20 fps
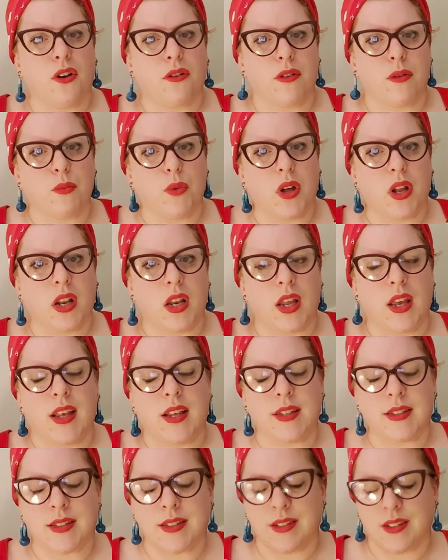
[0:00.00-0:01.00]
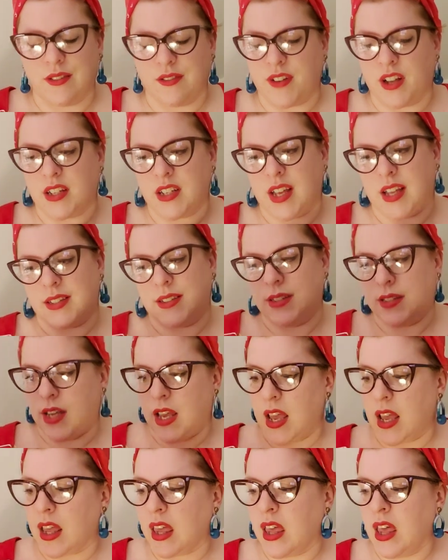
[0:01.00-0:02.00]
Lauren one is
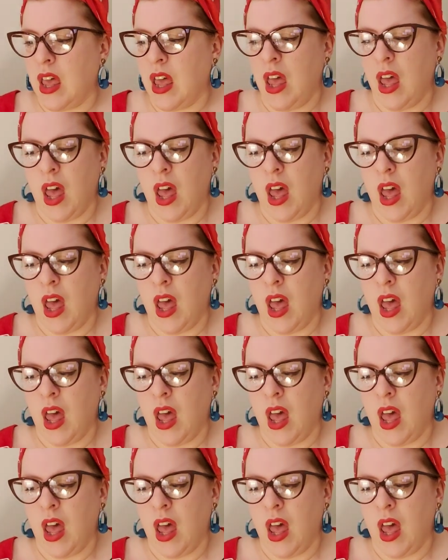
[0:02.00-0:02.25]
fantastic.